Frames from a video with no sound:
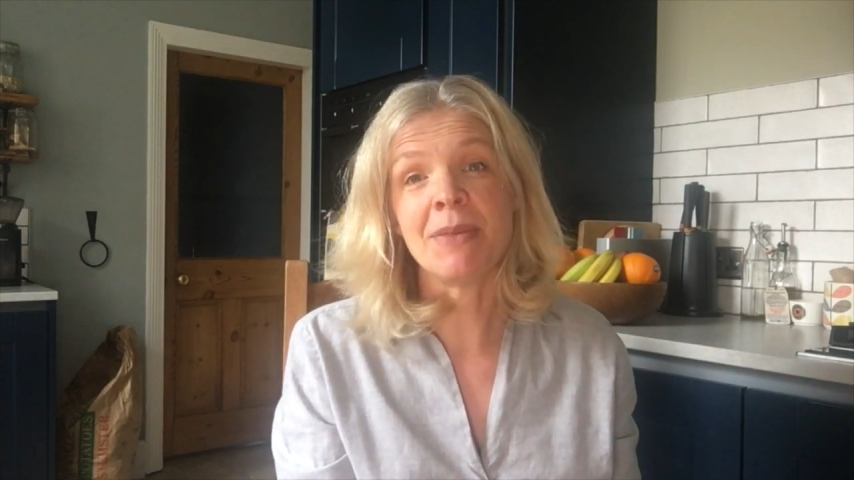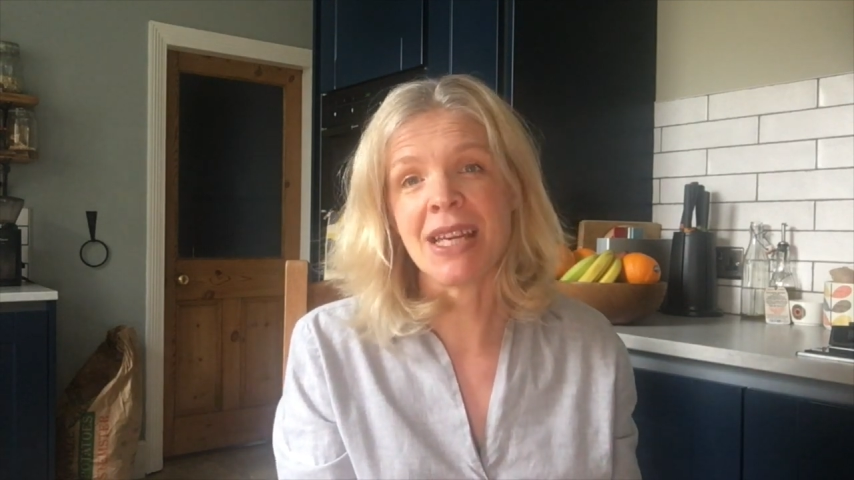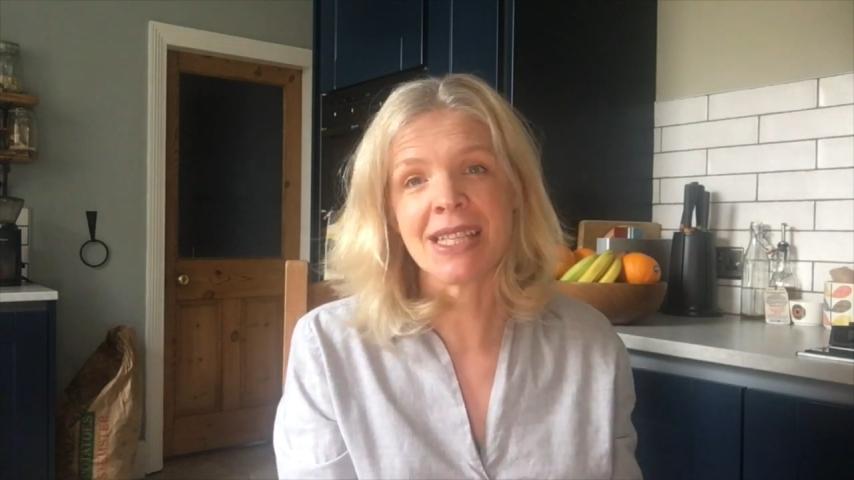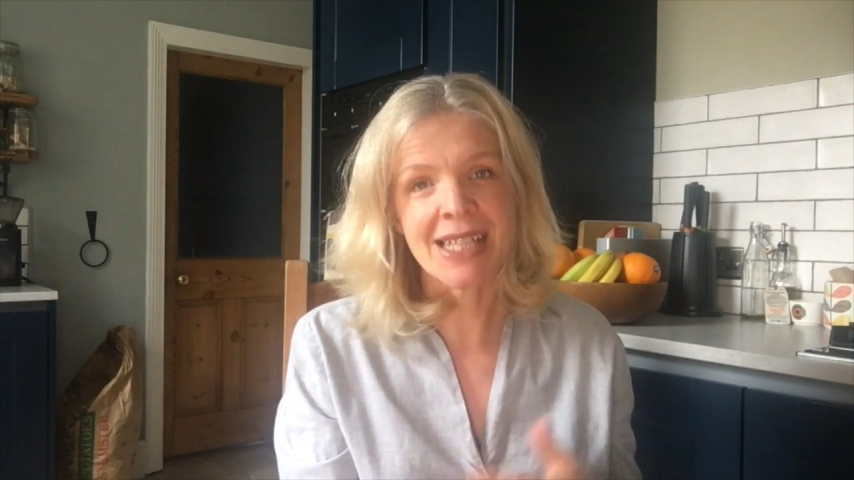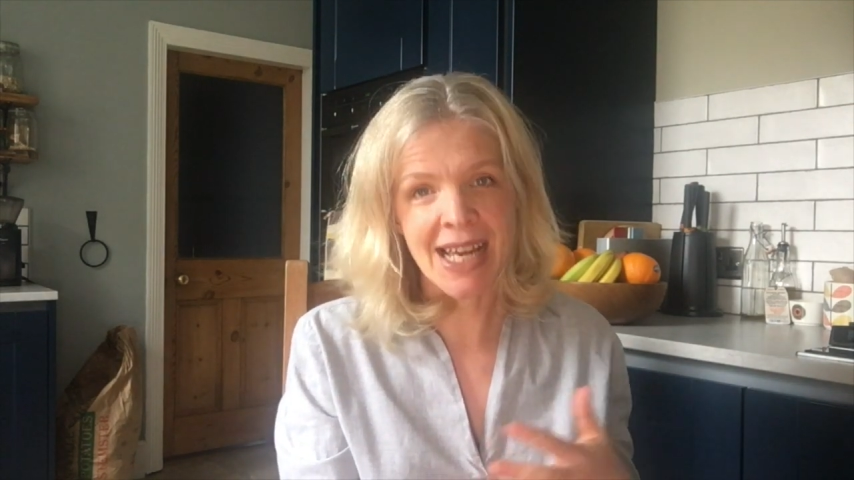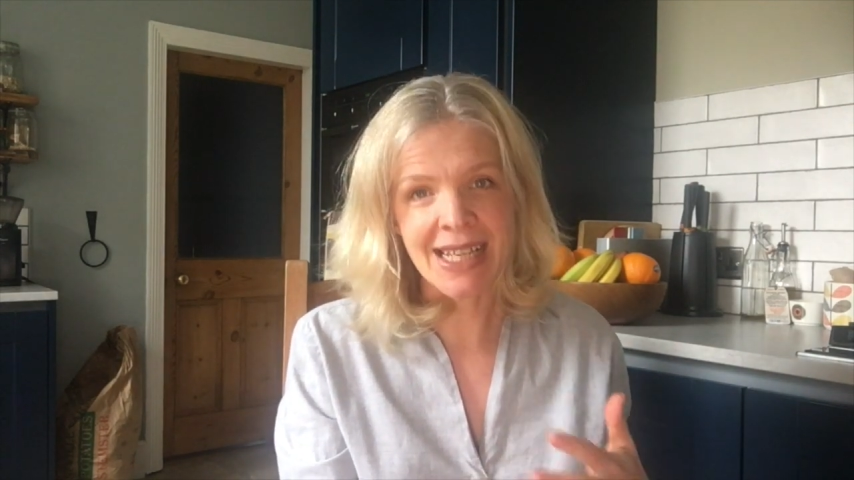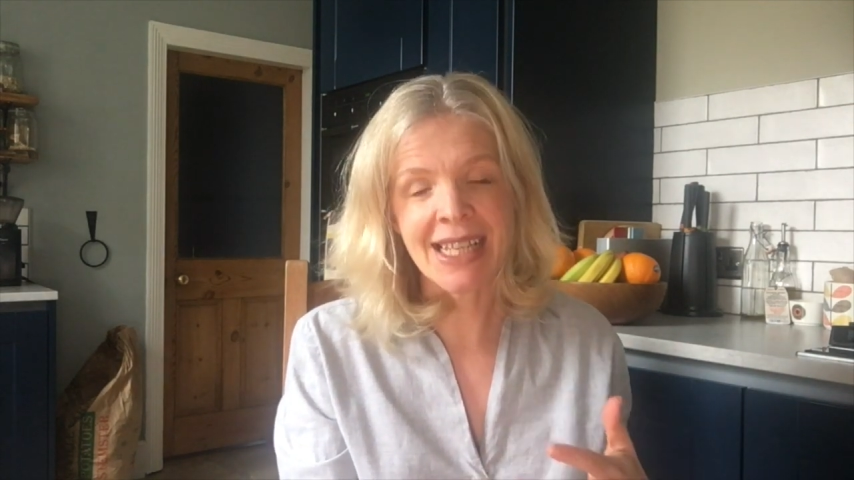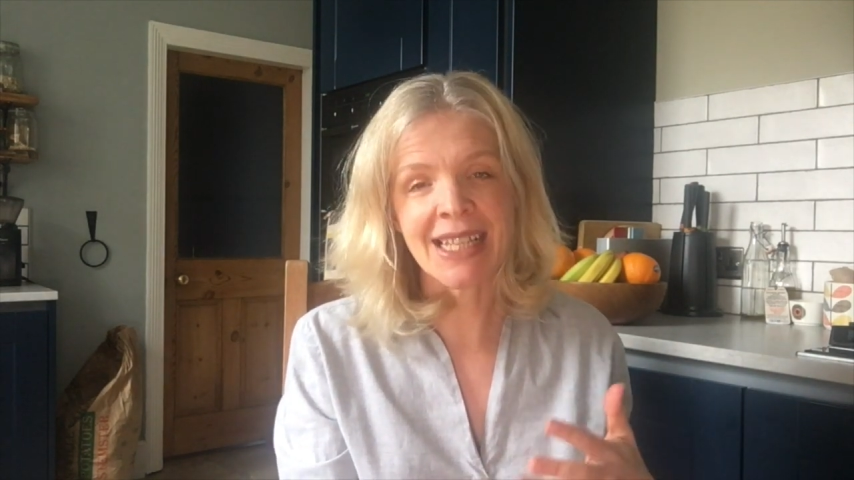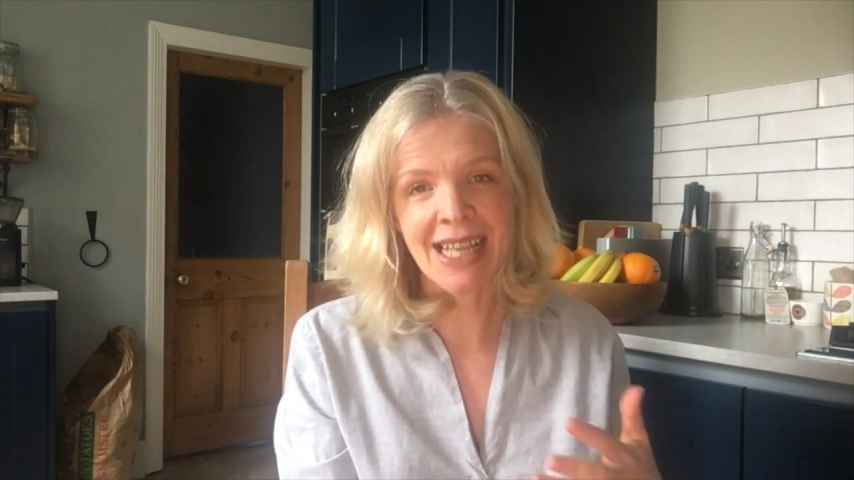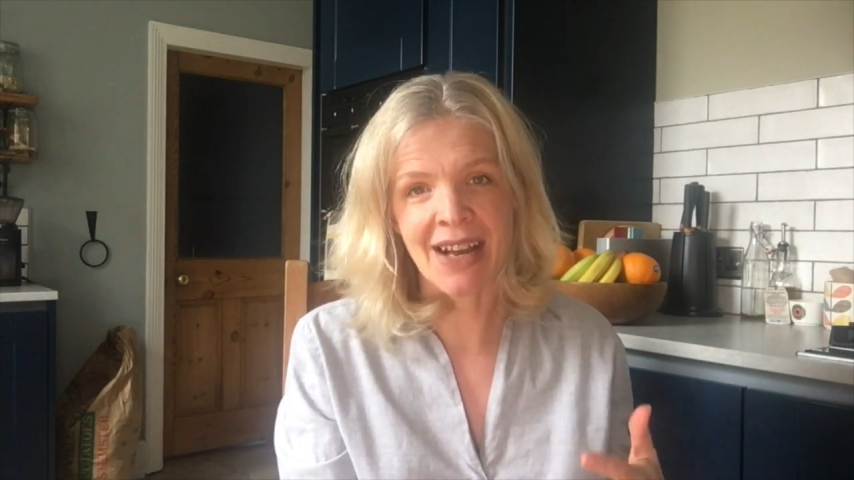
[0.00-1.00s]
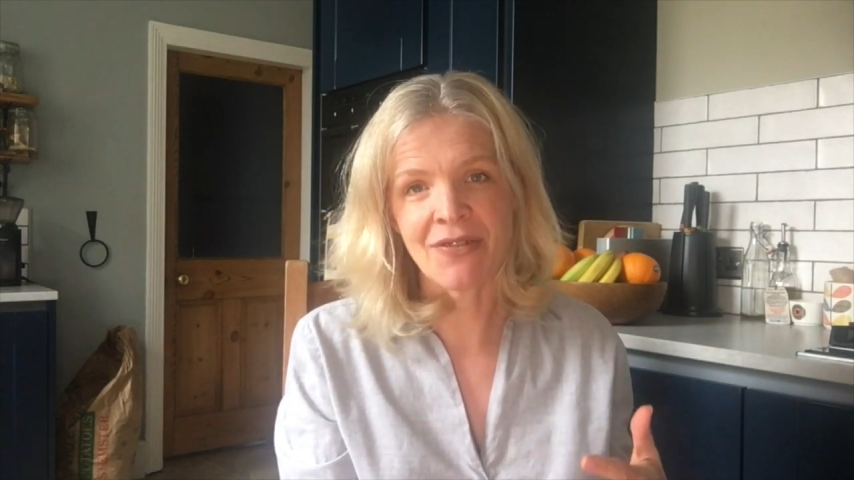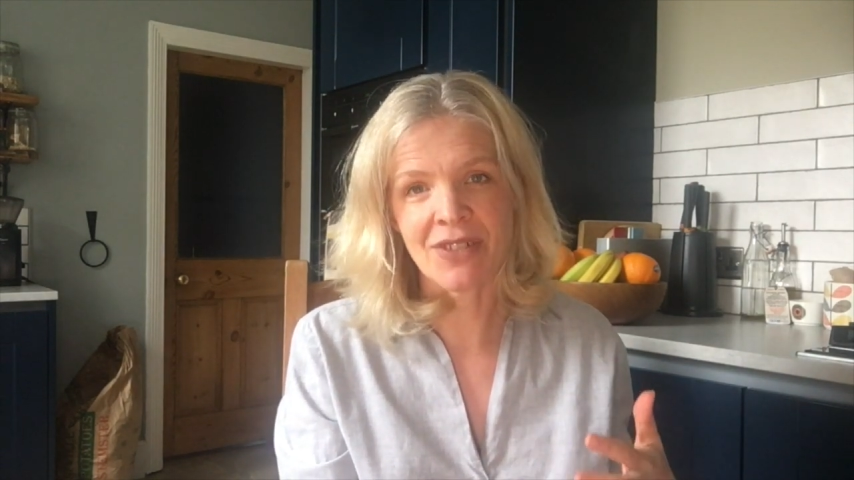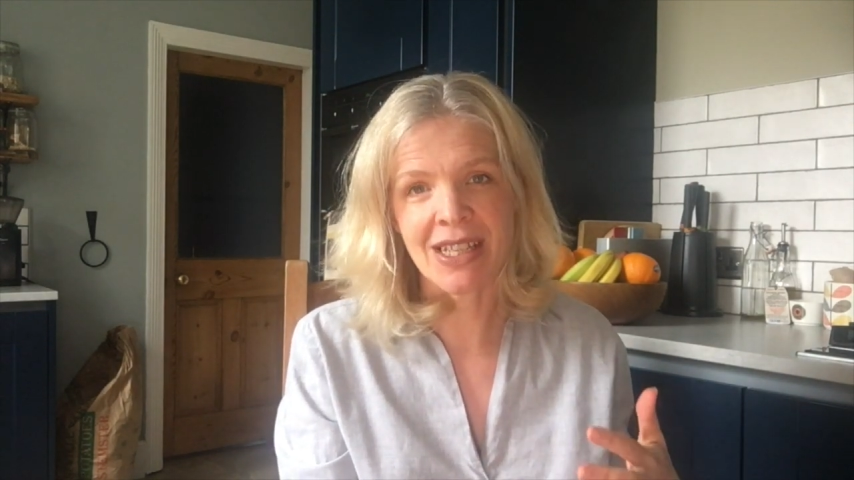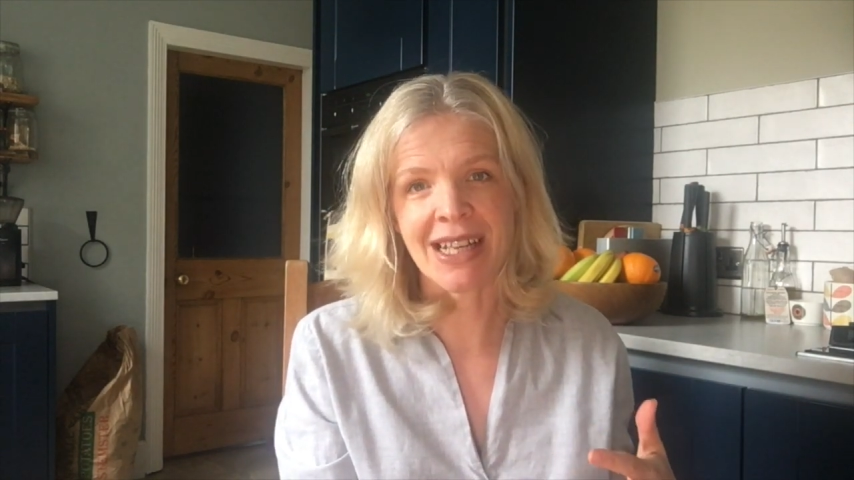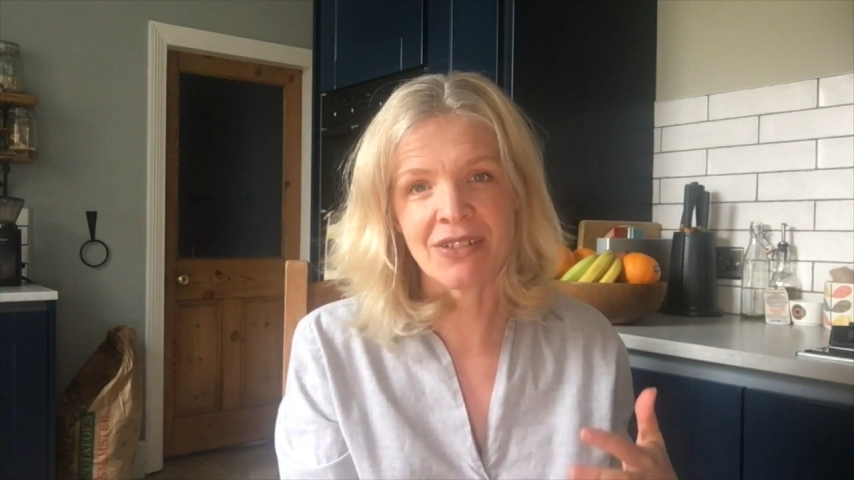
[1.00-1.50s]
is taking
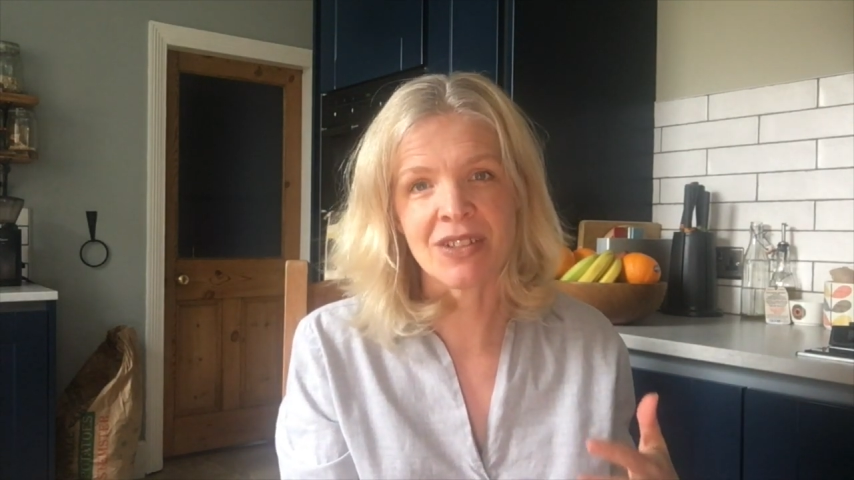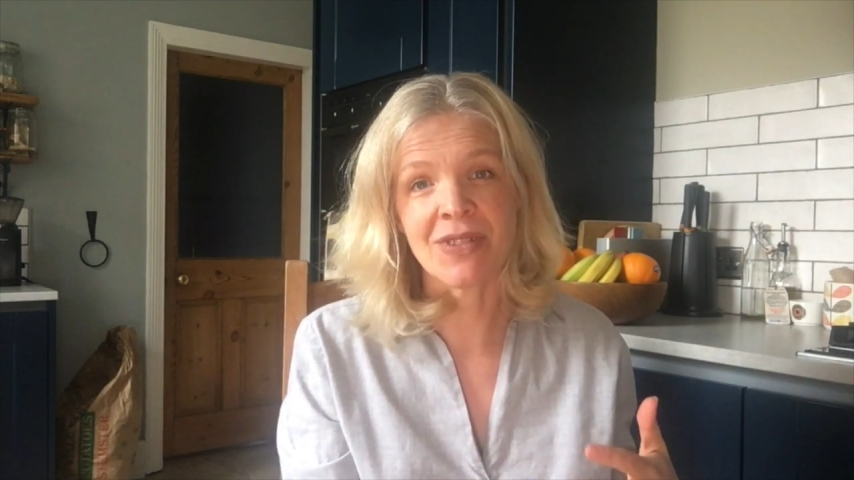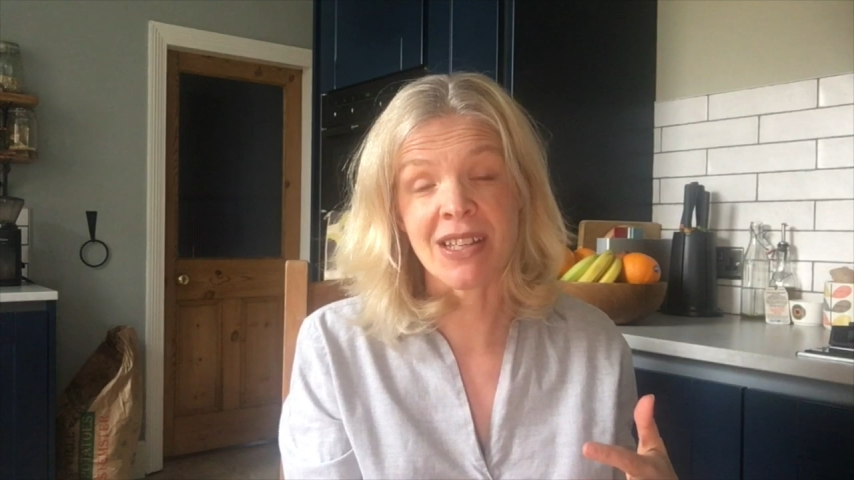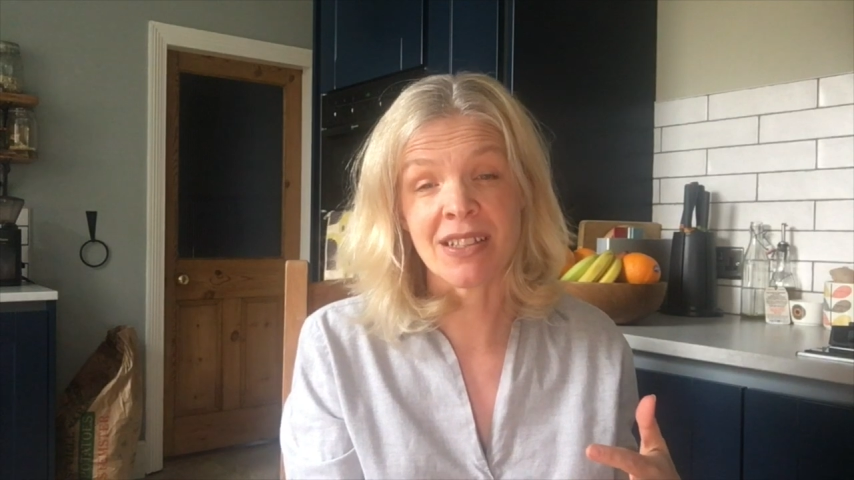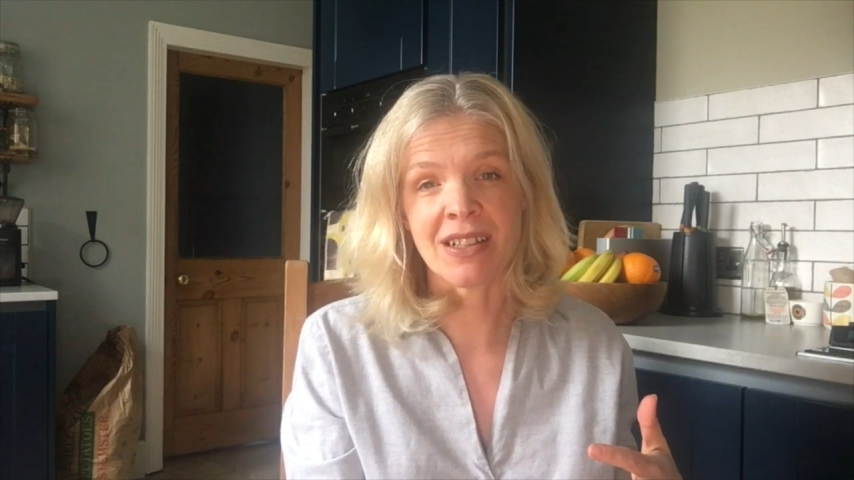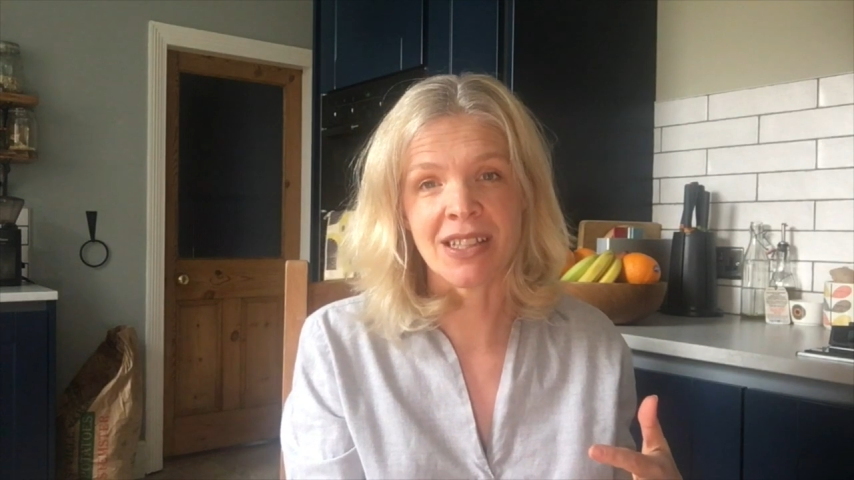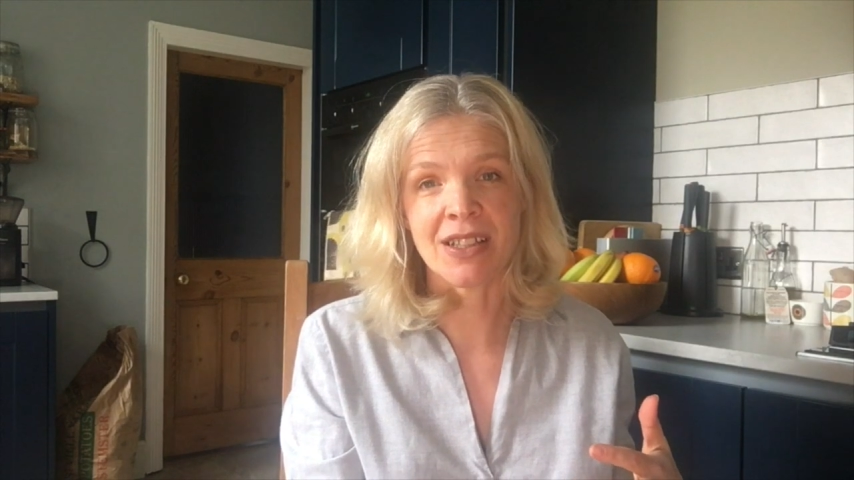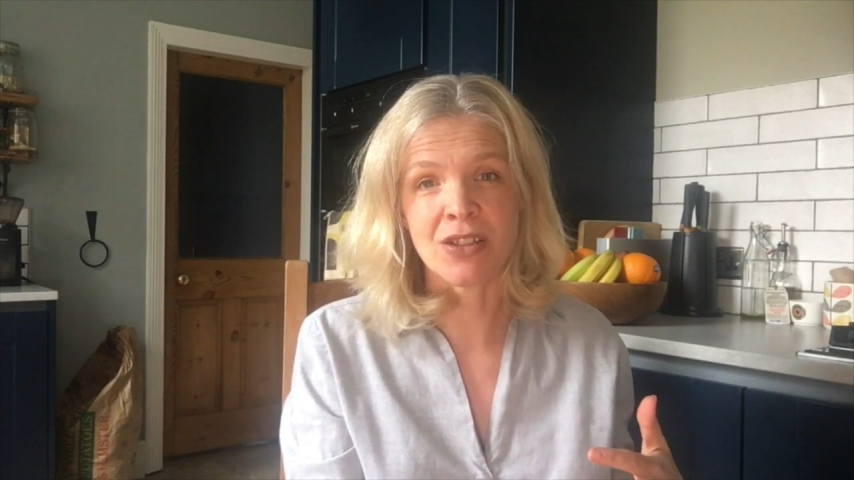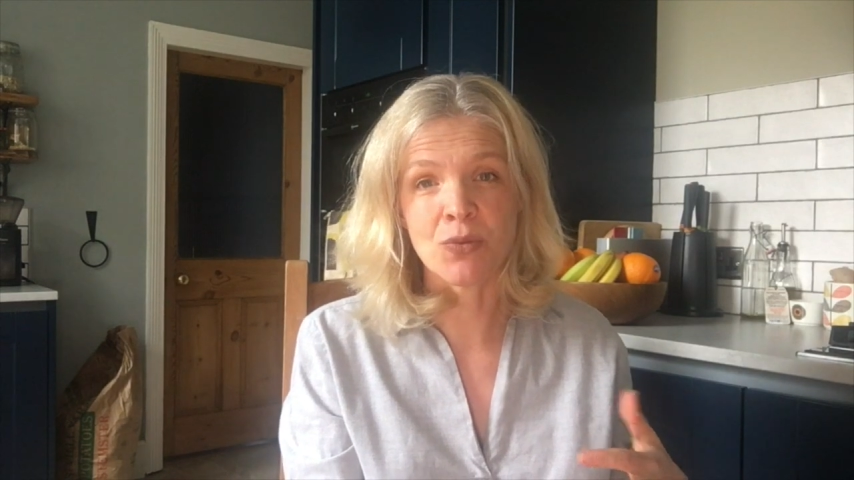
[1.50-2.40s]
caffeine out of their diet.